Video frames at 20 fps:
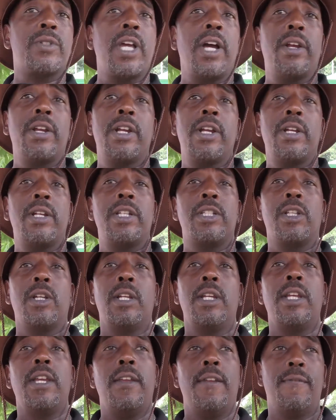out here. He's
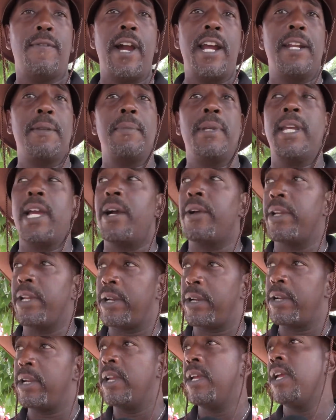gonna he invited me out
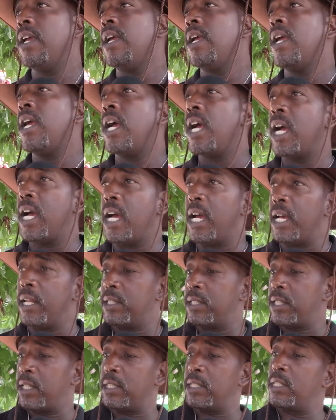here uh,
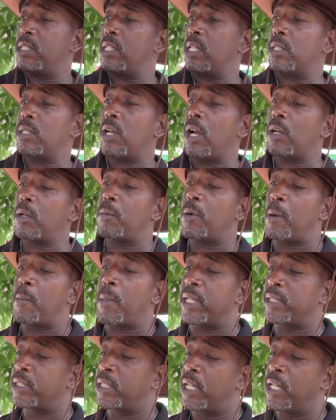to to talk about my
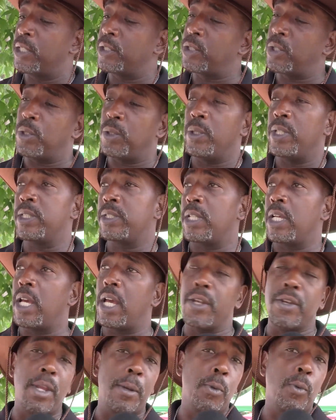son too. He's
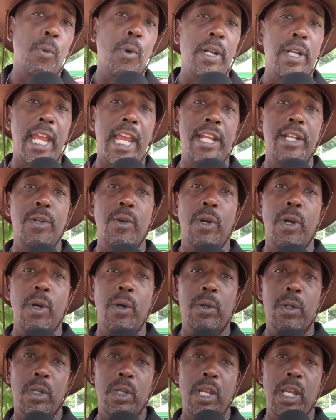a number one eight year
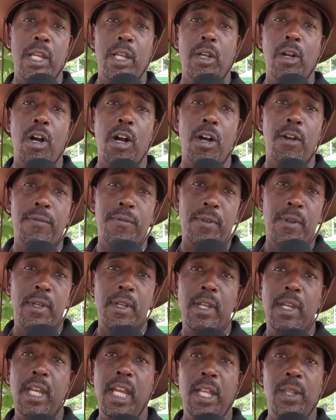old in golf
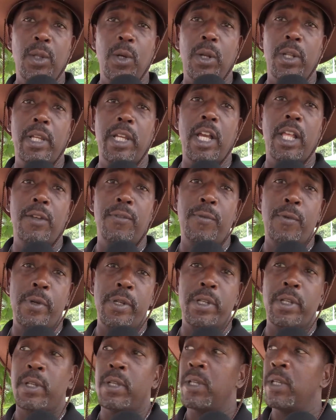in Northern
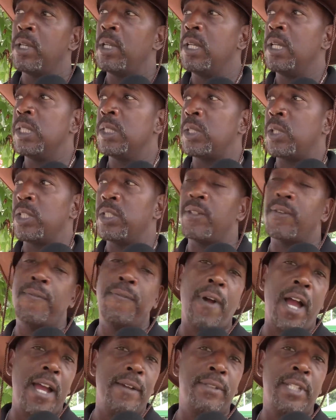California. So he's a
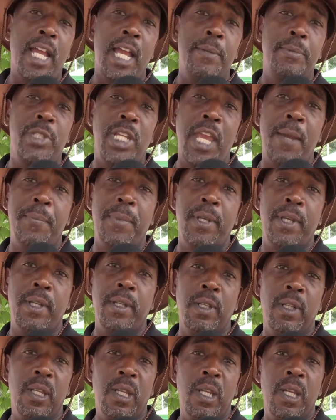five-time champion.
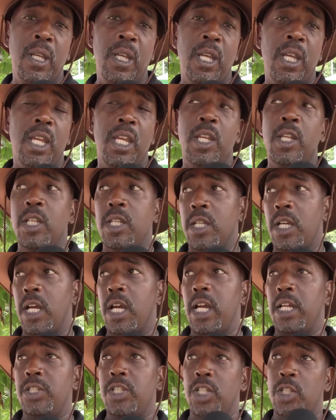He
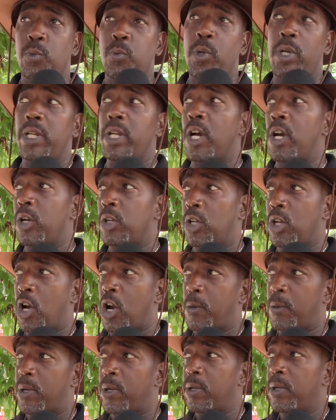uh, just won Under
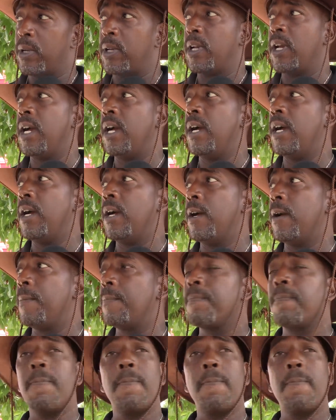Armour, um,